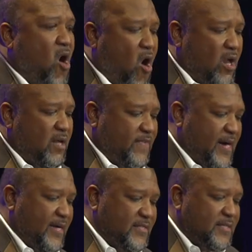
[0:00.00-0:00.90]

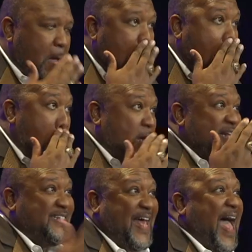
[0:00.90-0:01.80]

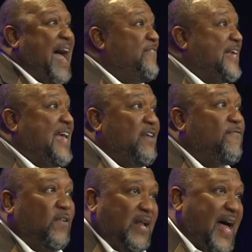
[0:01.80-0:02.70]
to
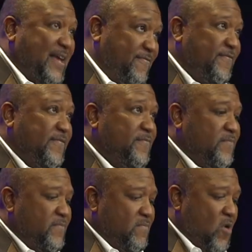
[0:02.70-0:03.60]
advocate for life,
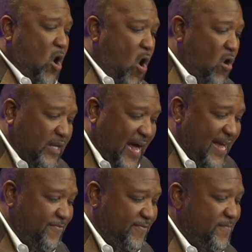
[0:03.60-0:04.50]
all
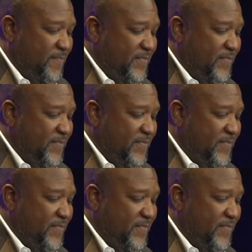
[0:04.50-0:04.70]
life,